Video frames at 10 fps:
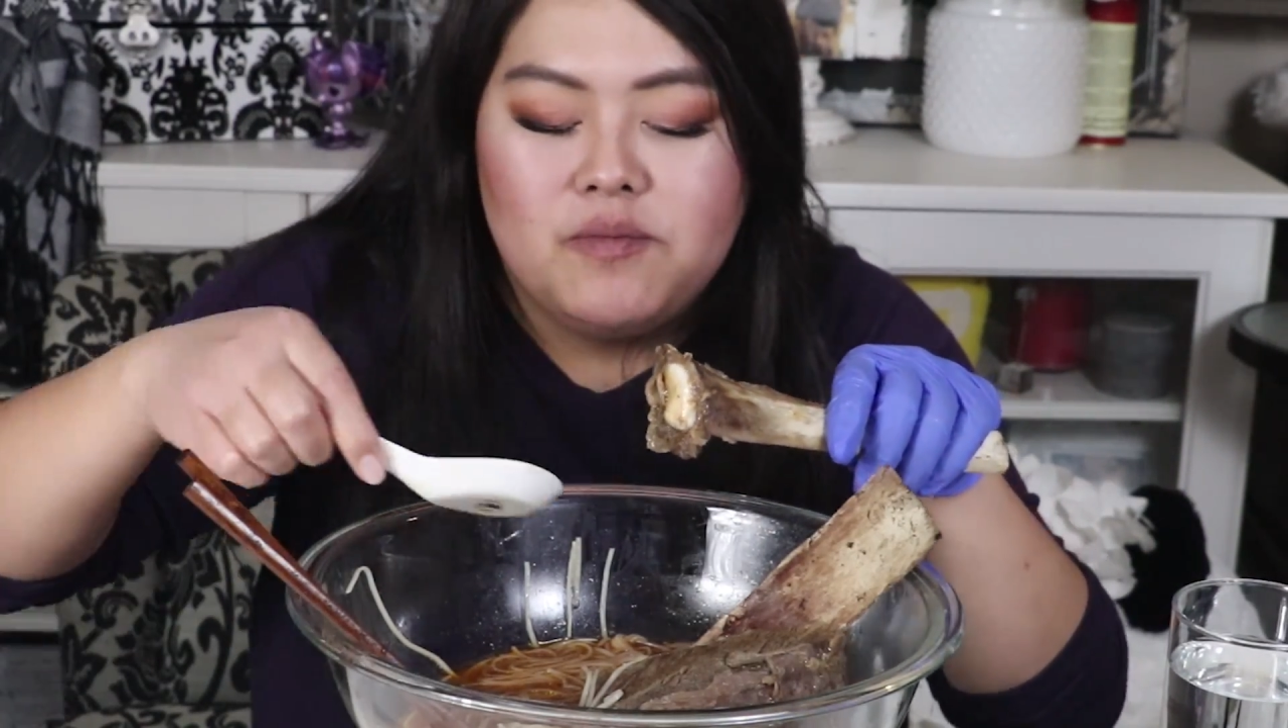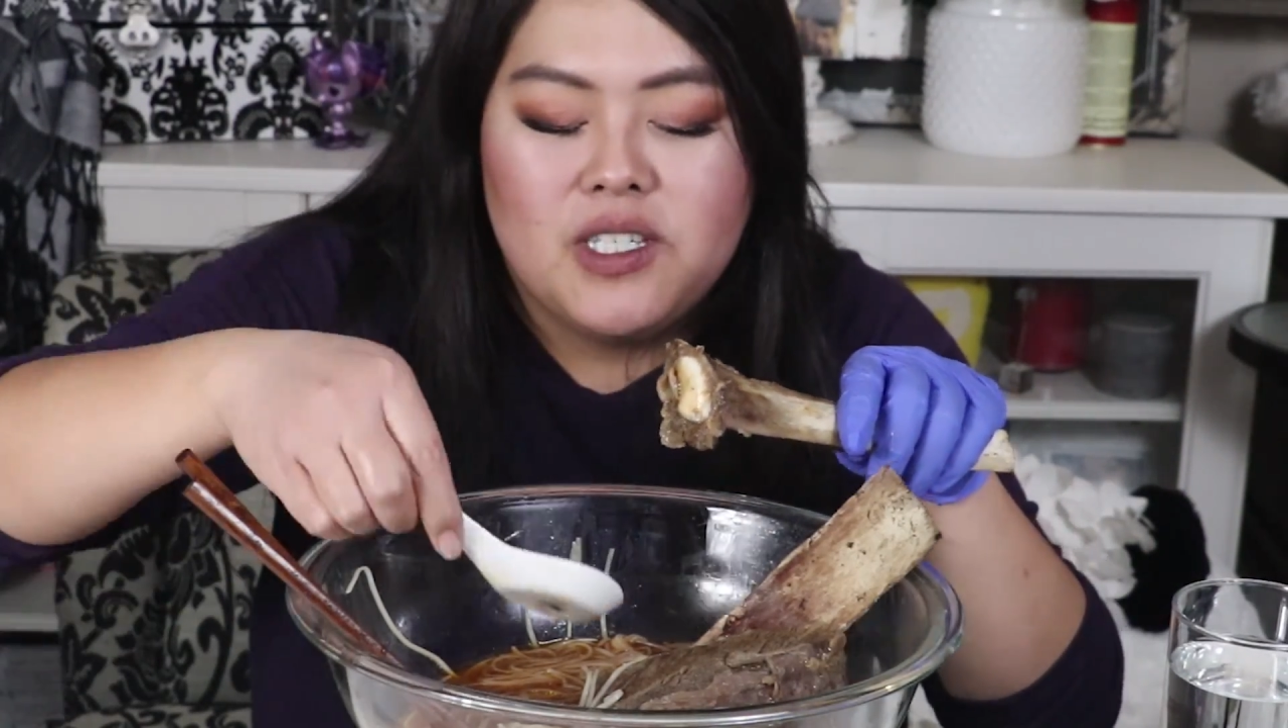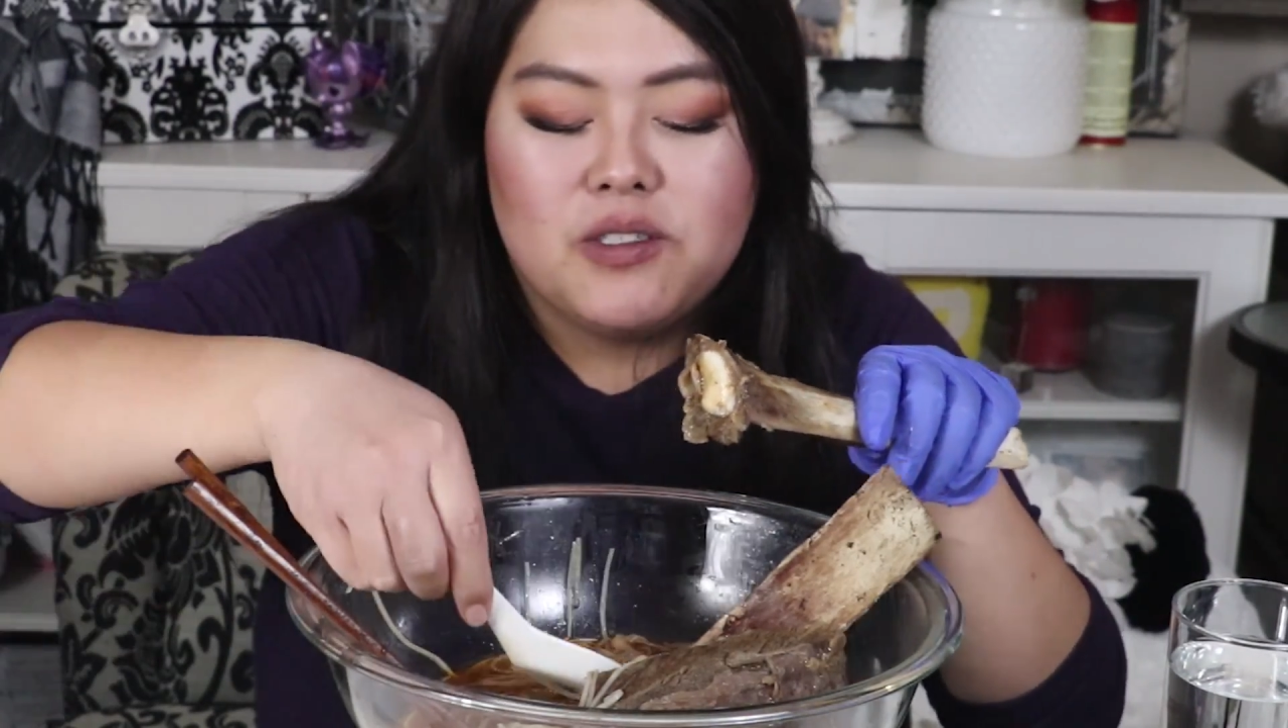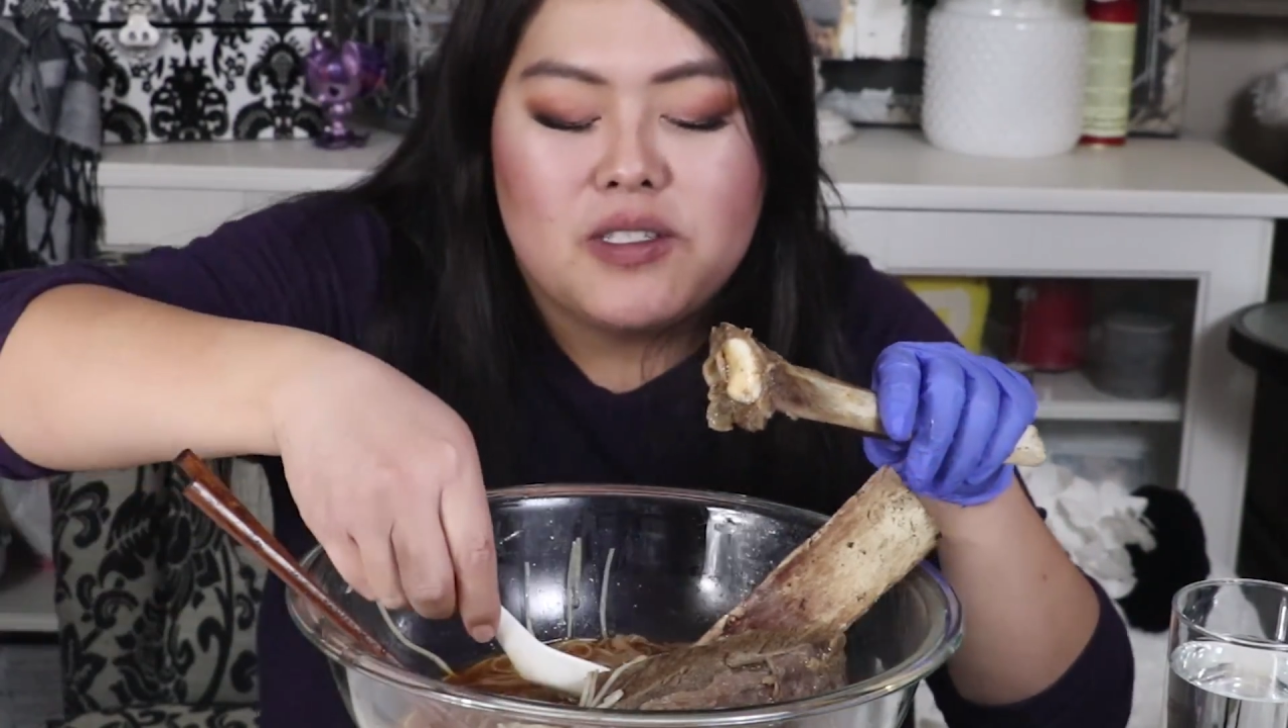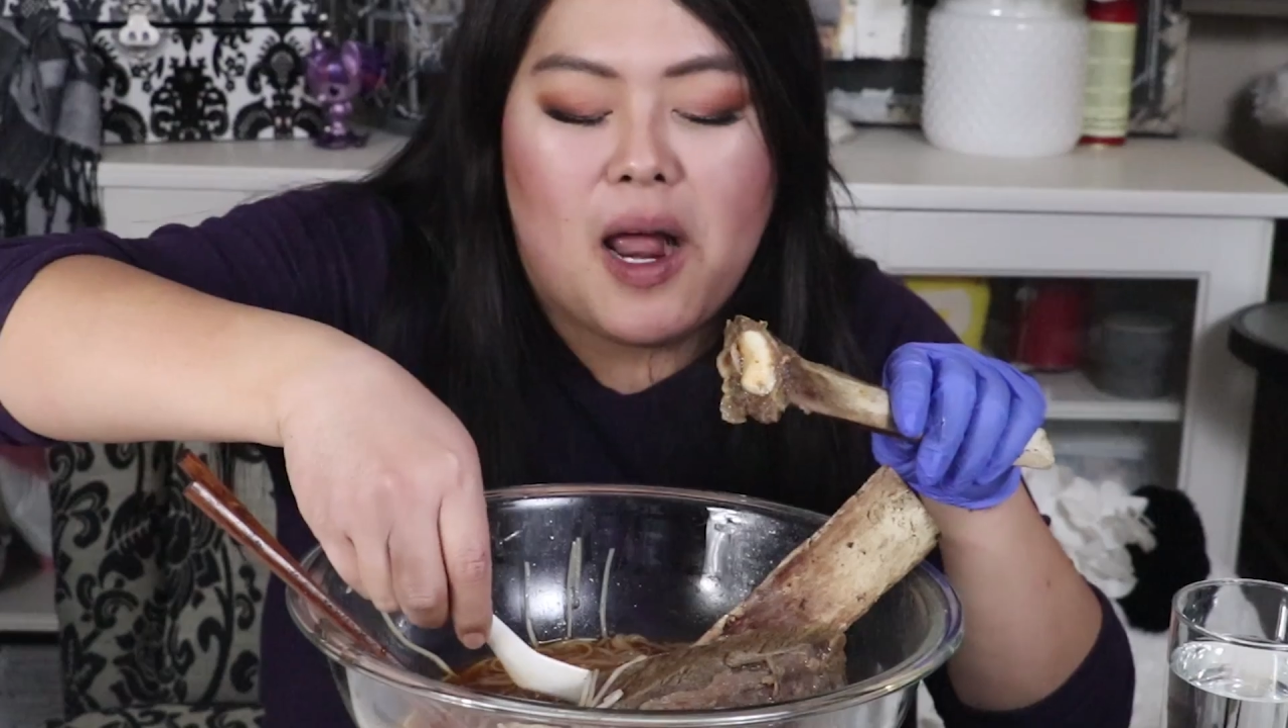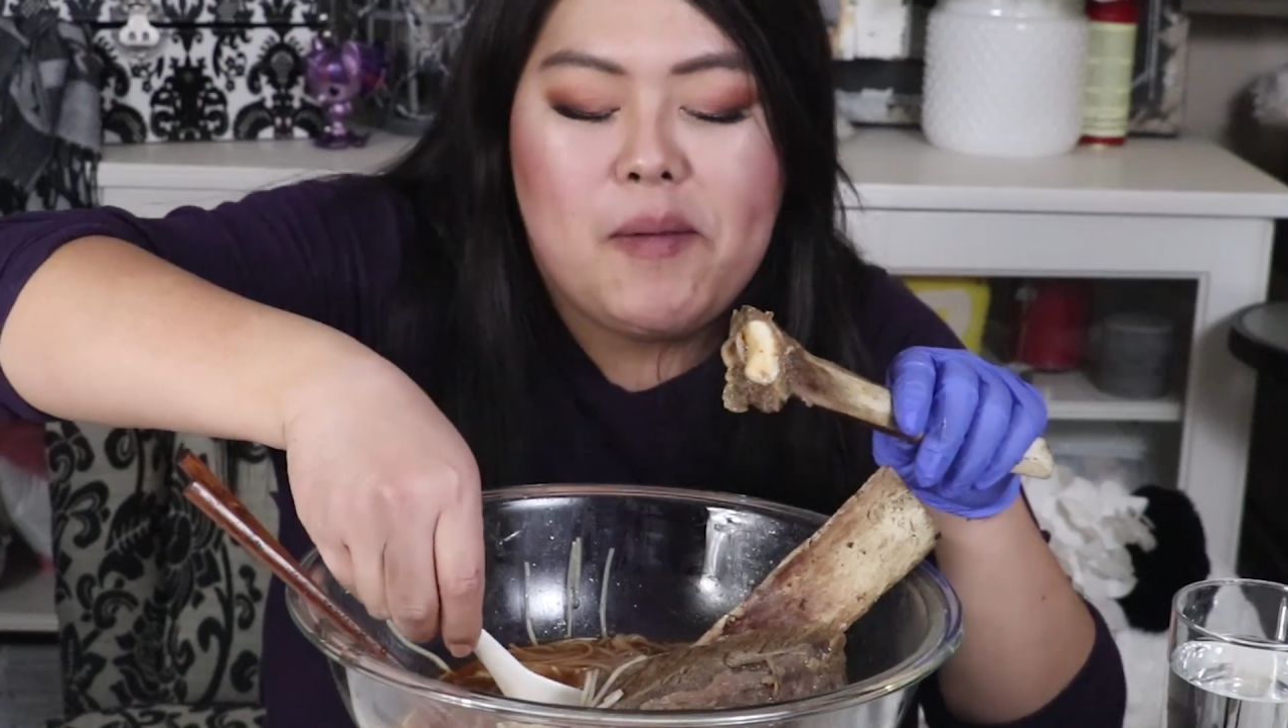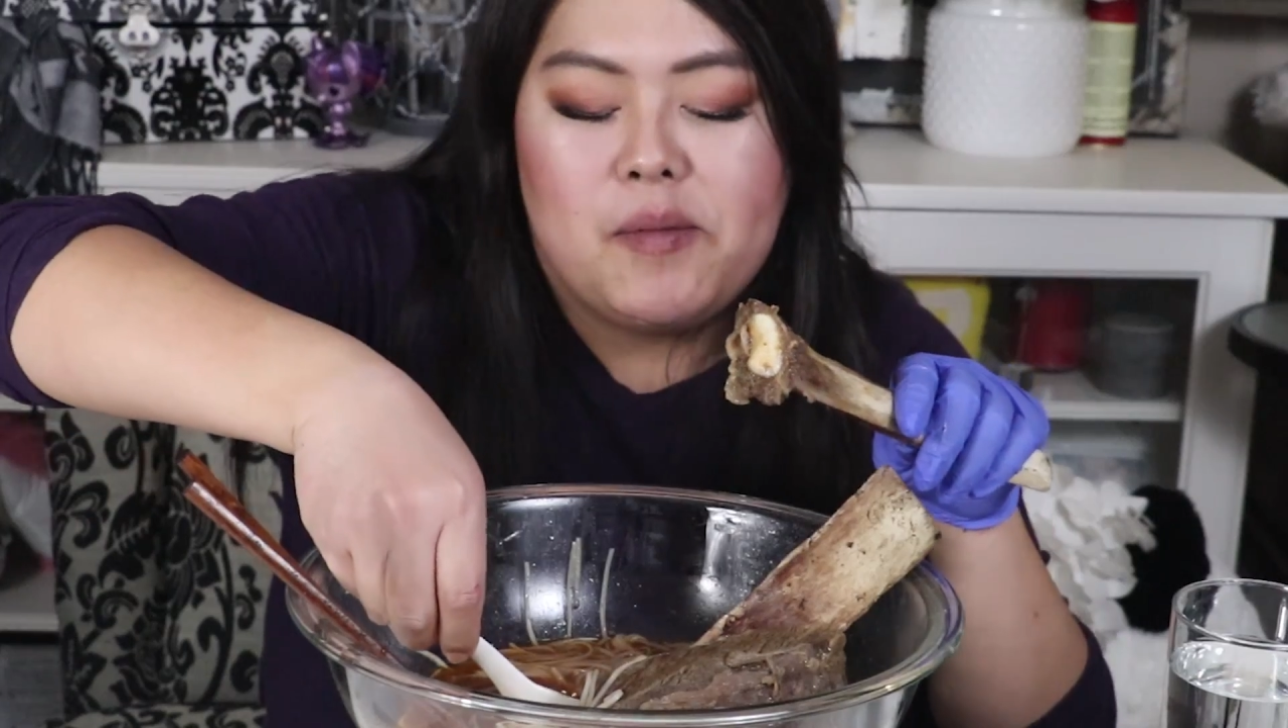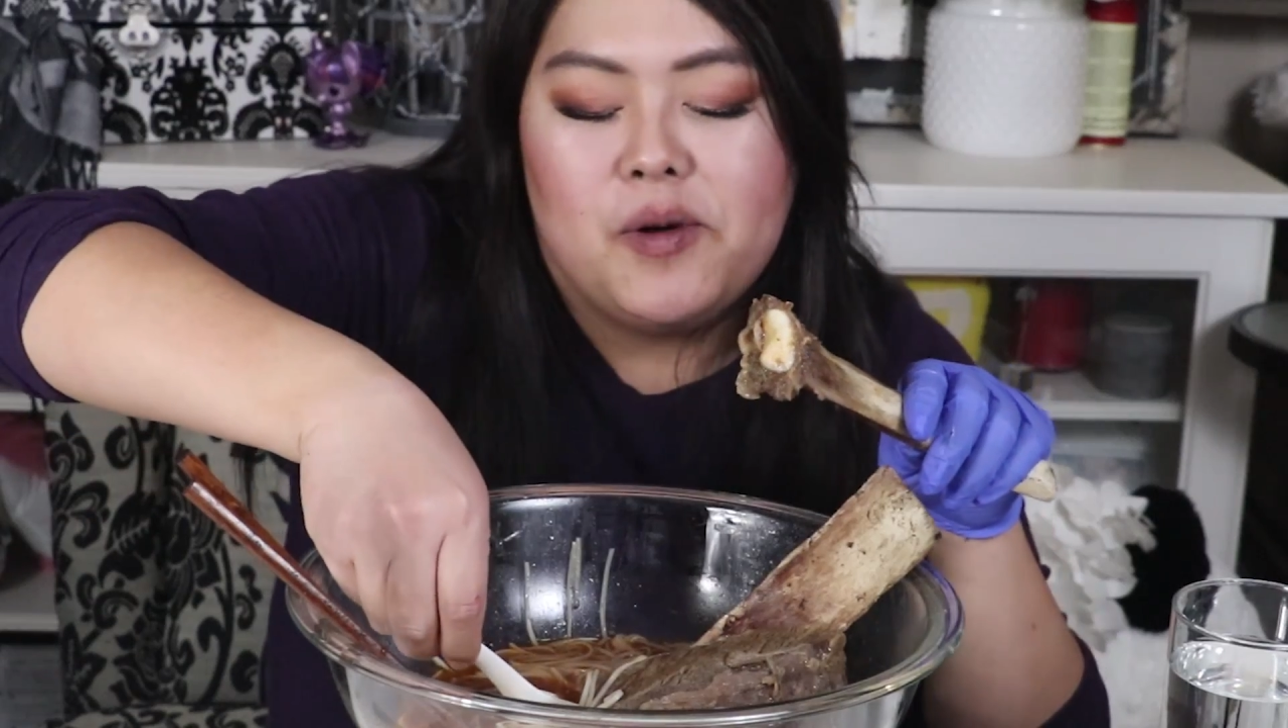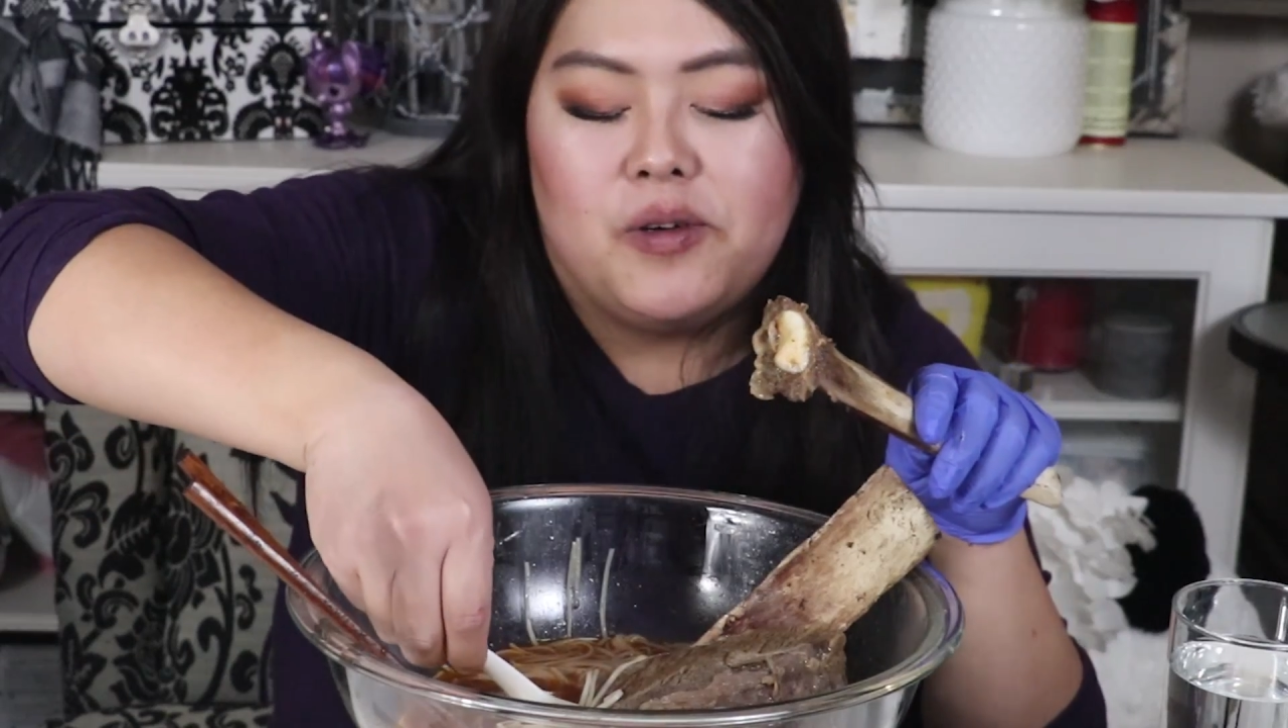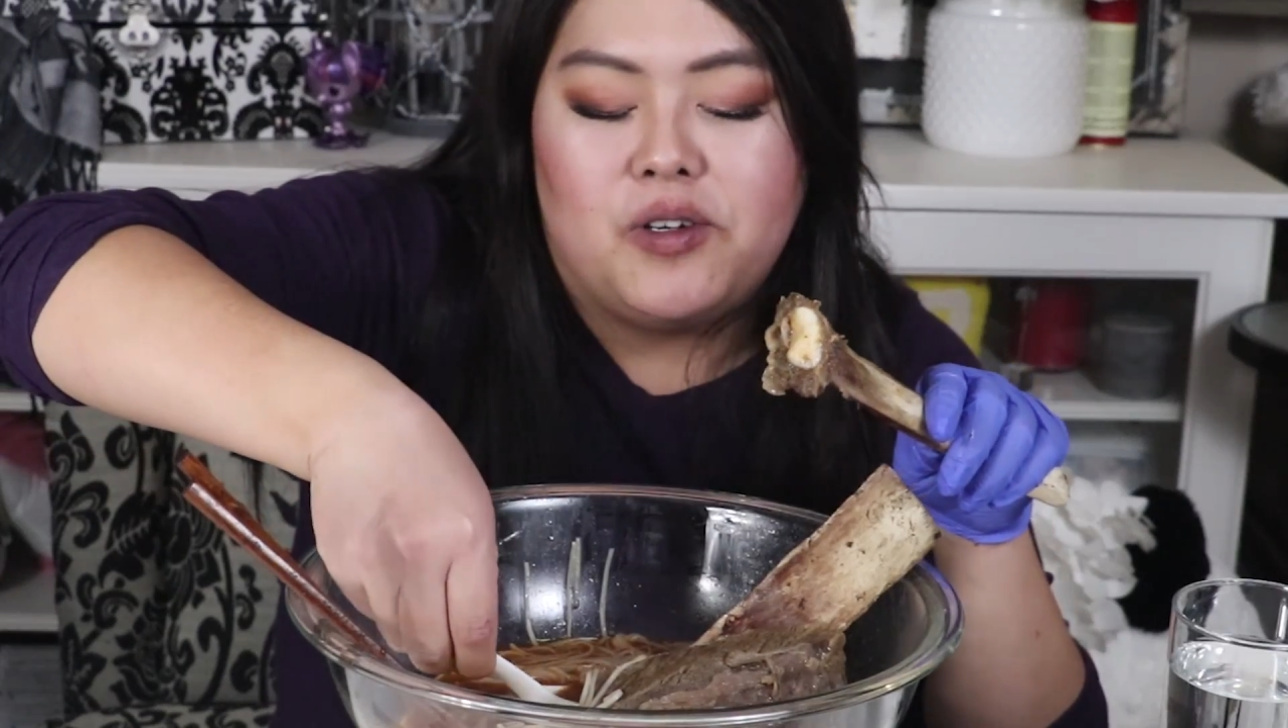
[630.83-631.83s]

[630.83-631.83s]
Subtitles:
He's just kind of people